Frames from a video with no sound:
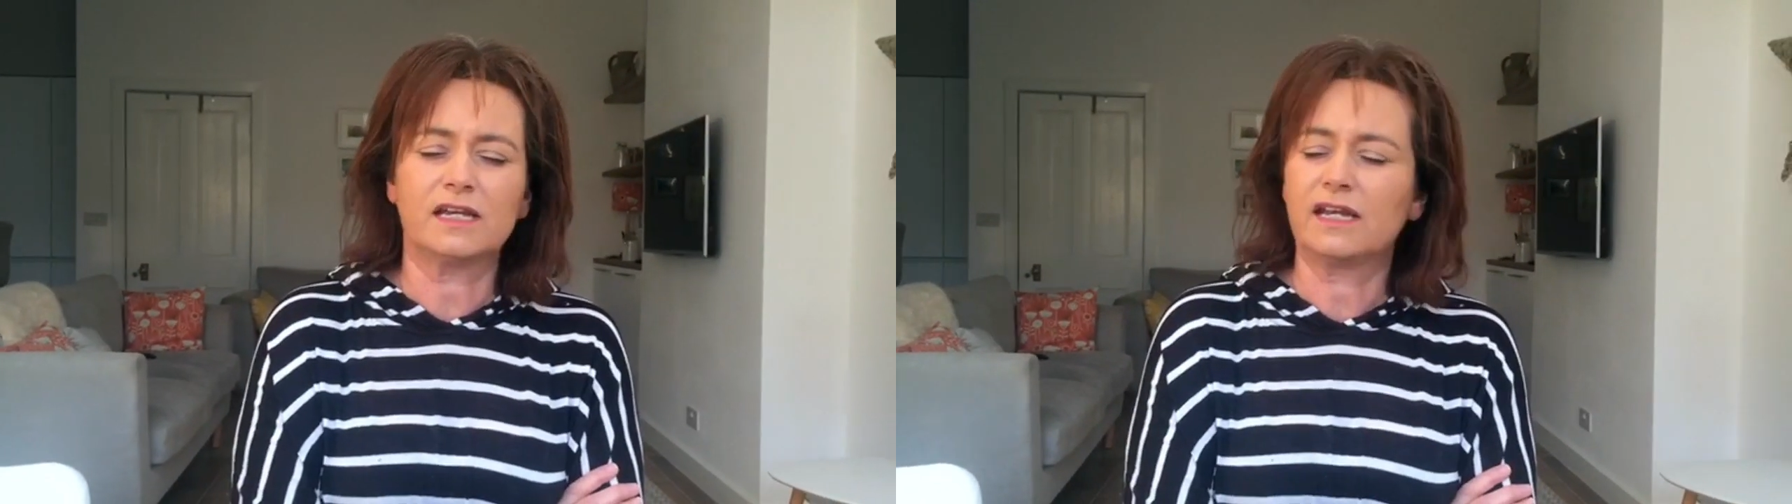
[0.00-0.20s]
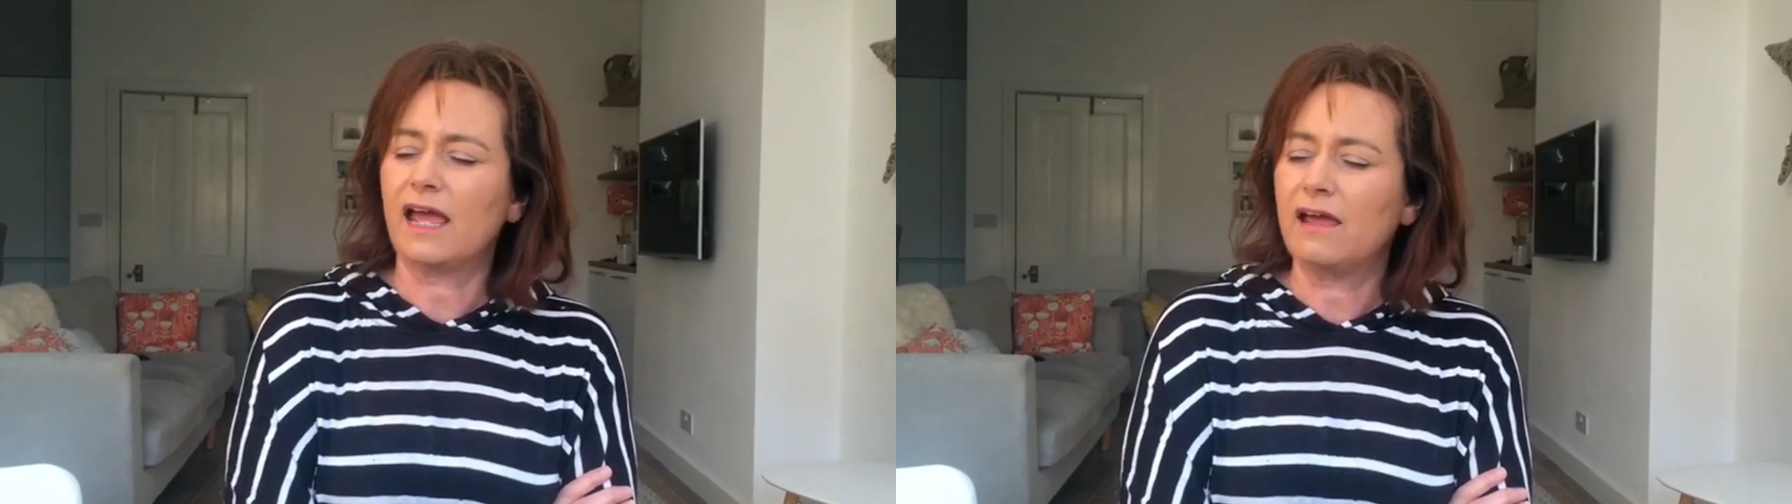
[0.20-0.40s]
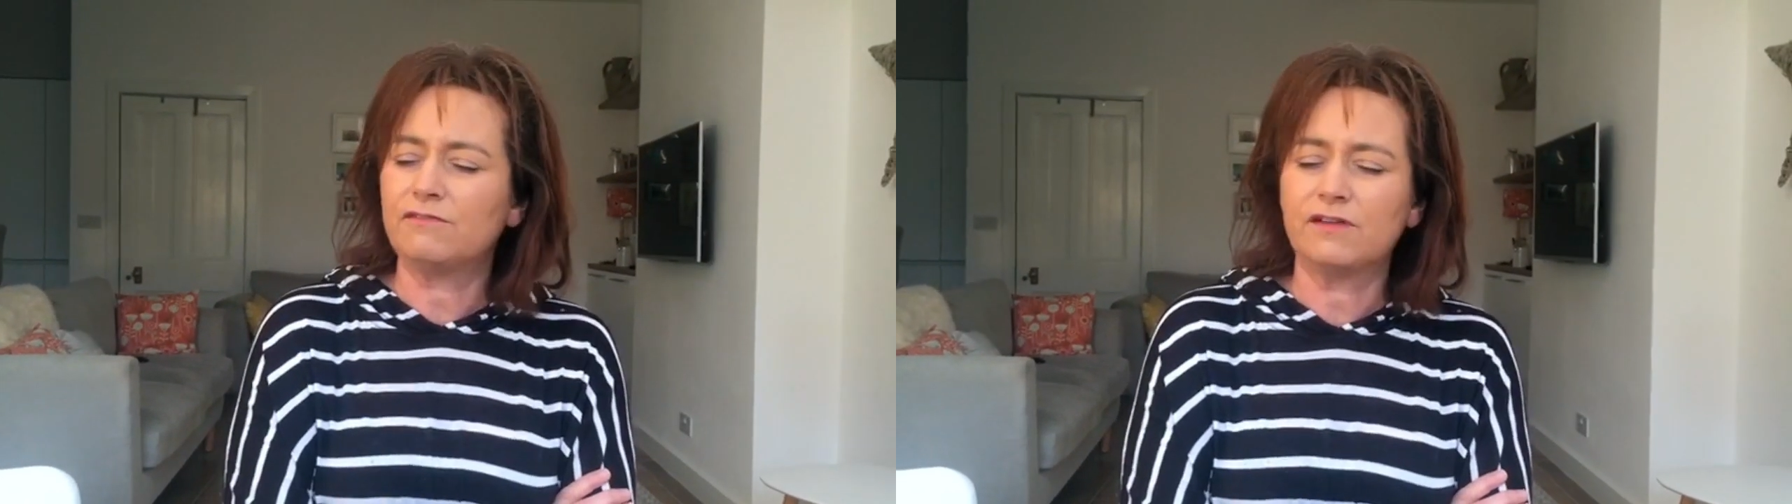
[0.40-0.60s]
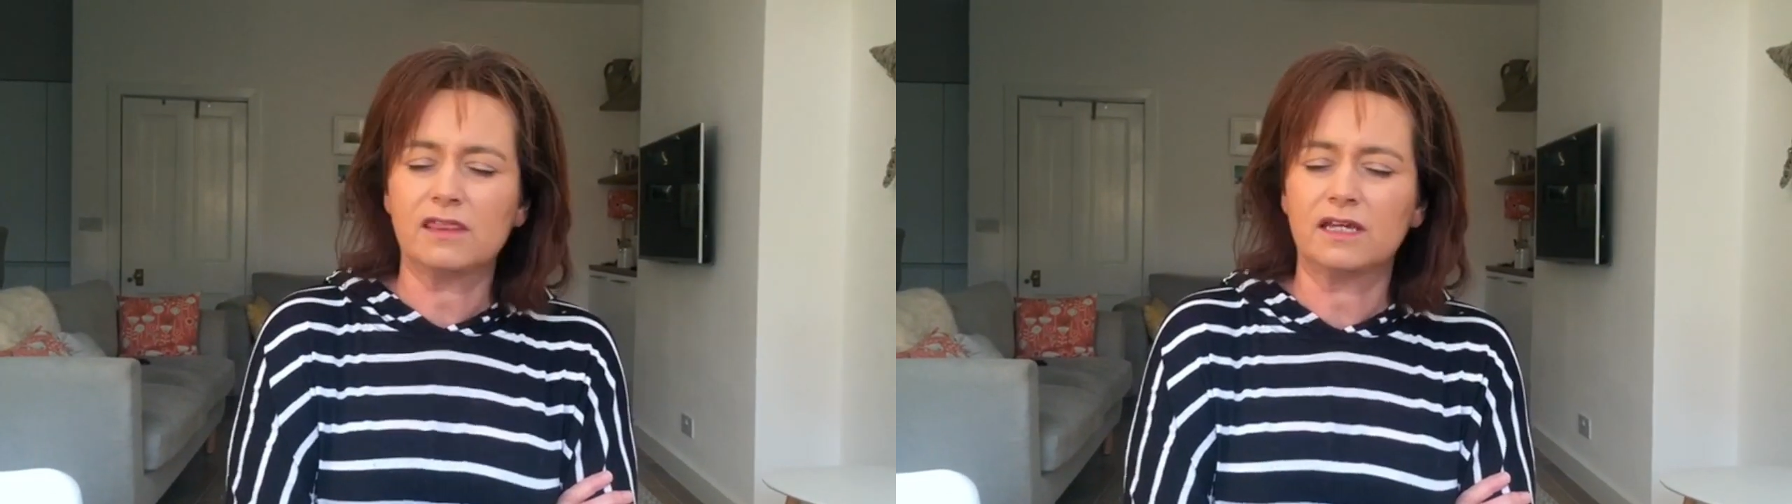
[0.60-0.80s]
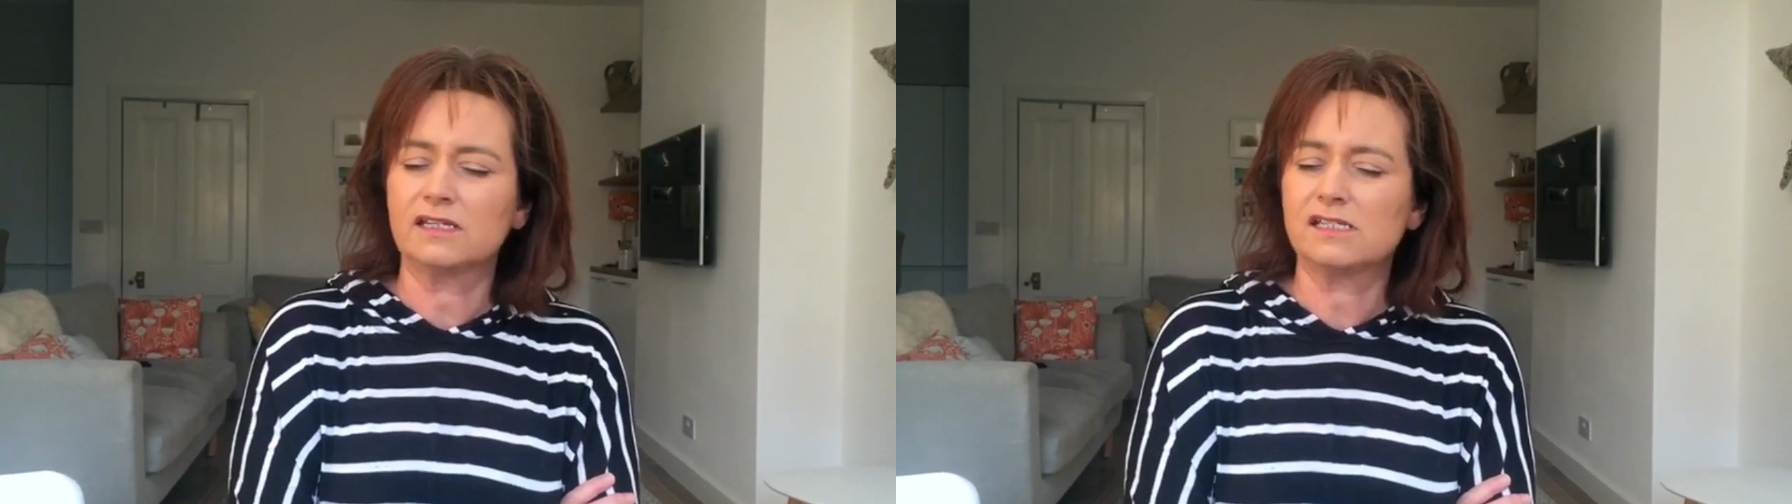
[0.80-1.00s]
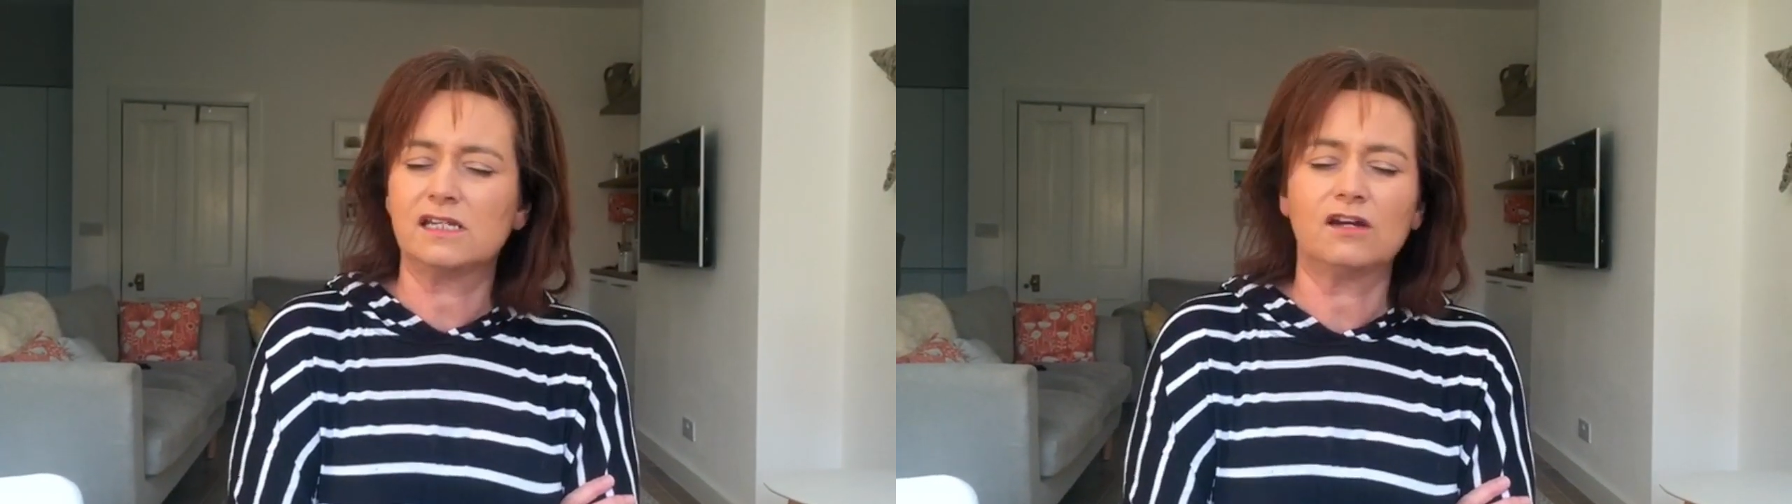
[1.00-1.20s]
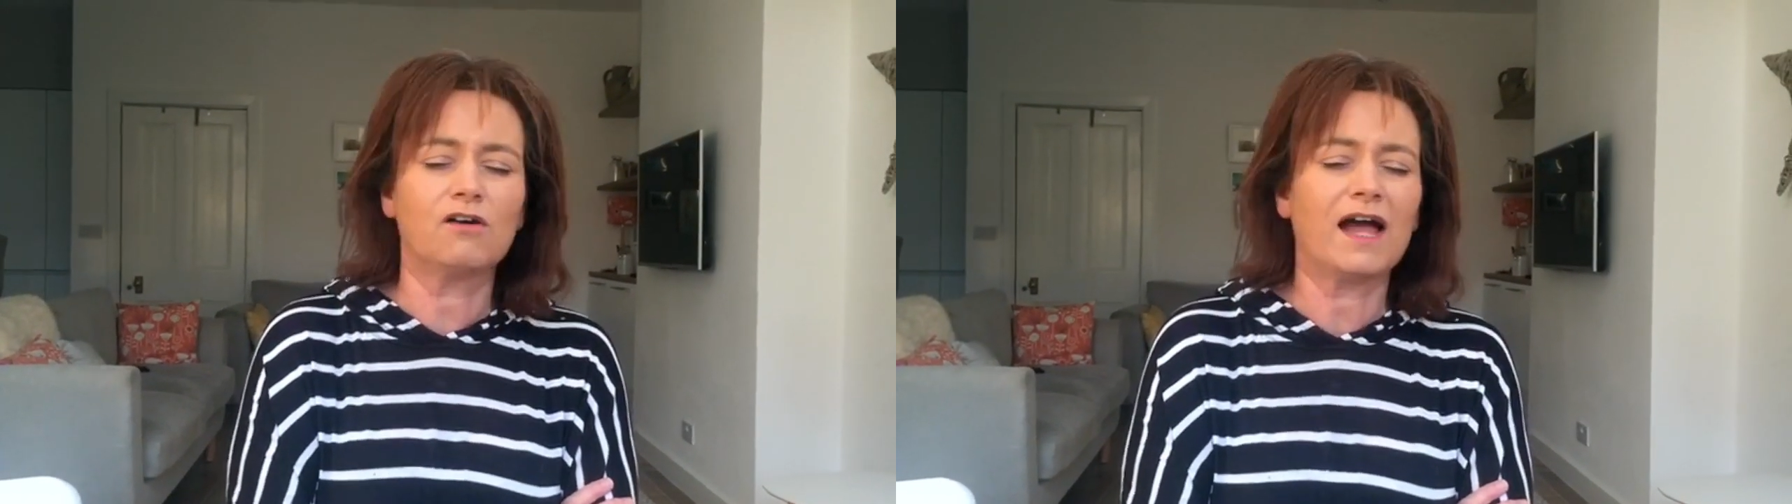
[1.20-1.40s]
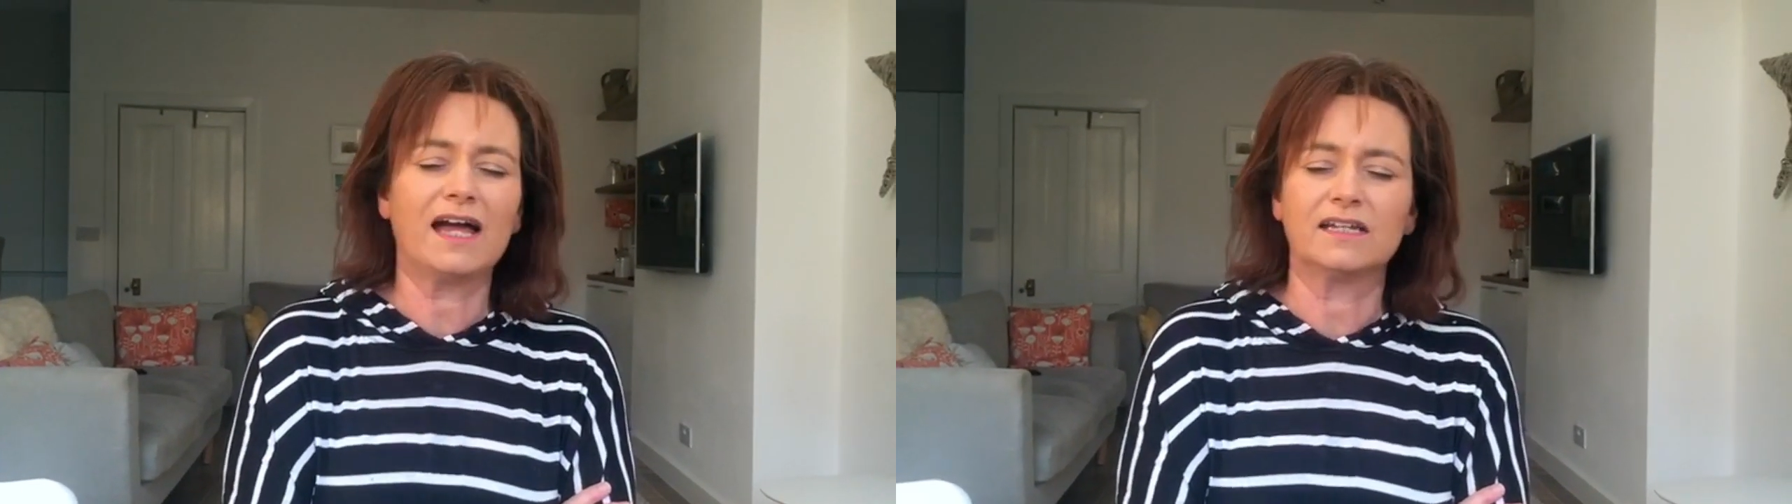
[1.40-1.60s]
and everything is in
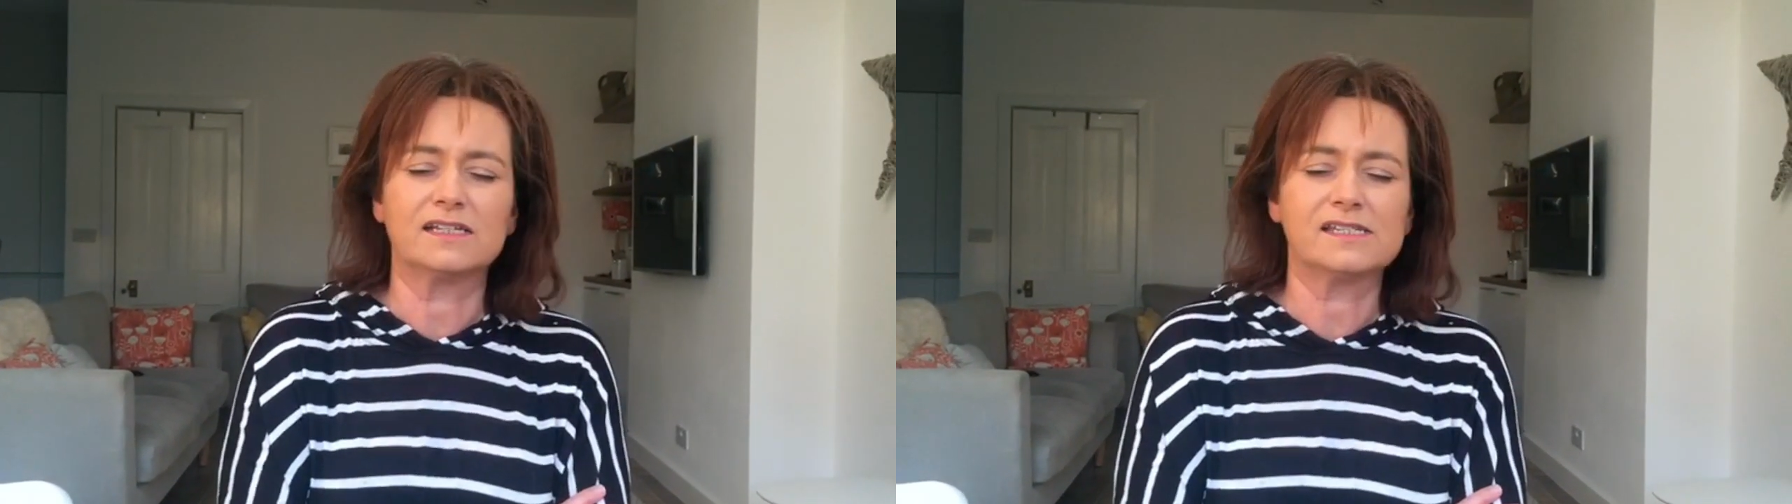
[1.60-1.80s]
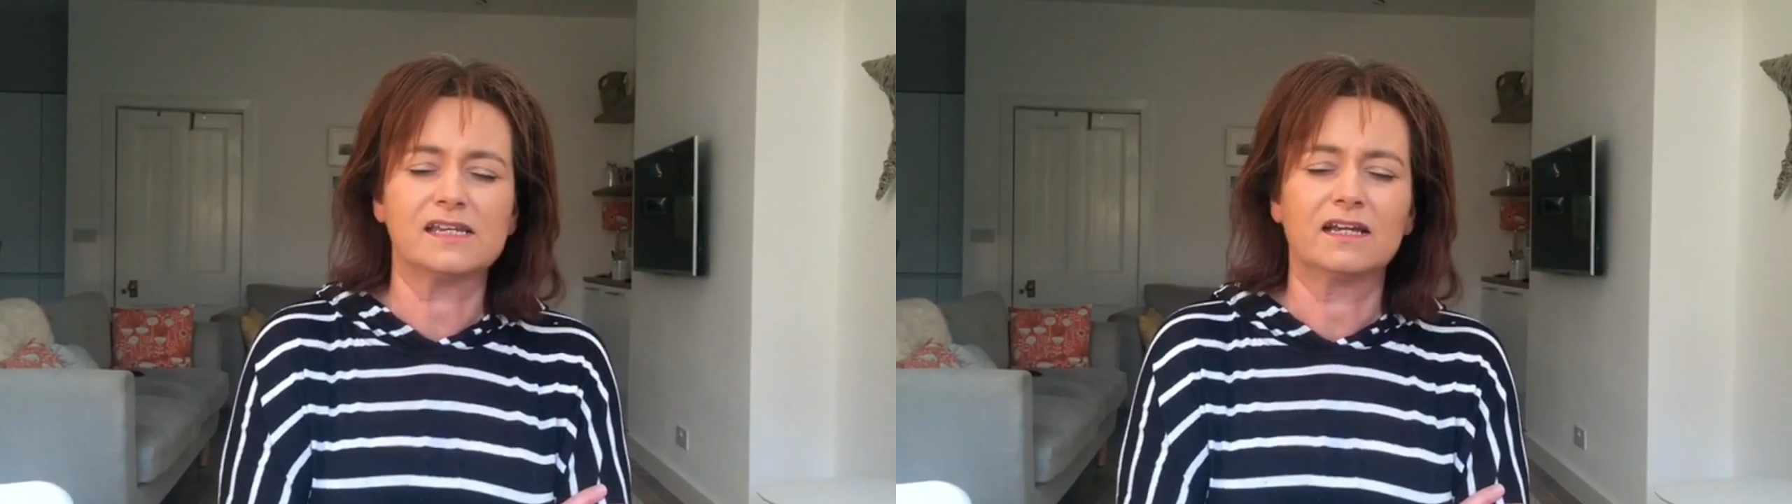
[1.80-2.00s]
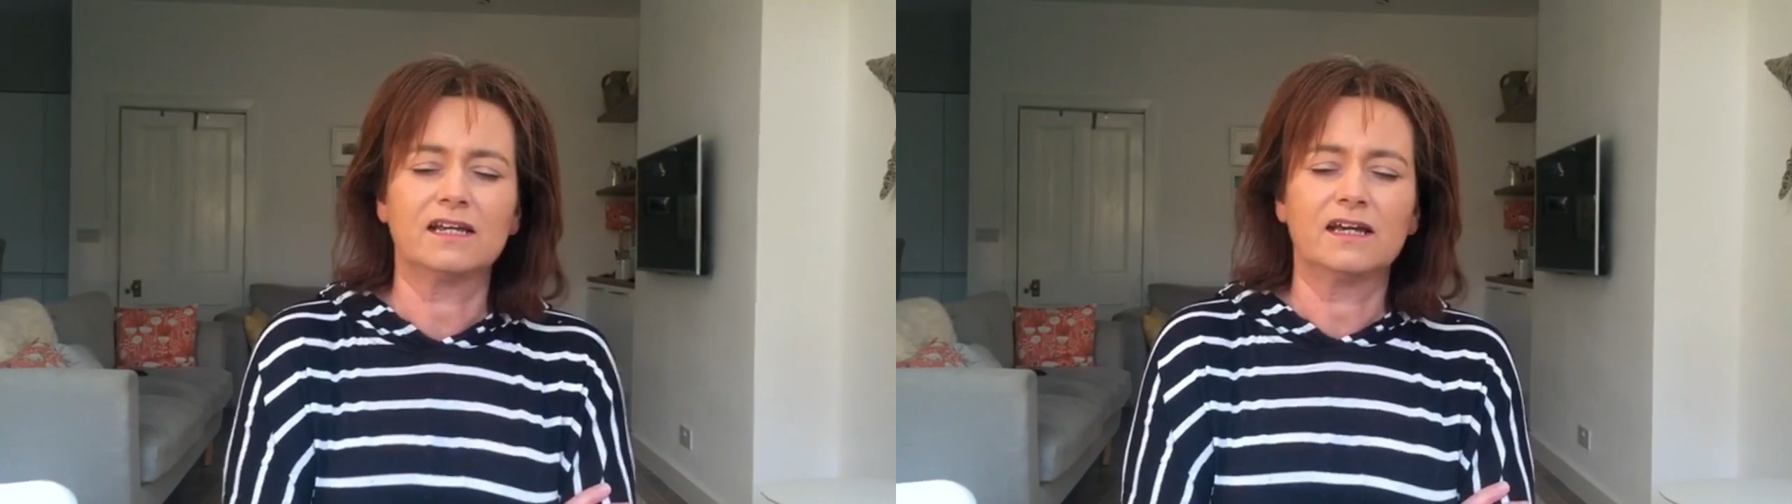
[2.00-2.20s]
your hands.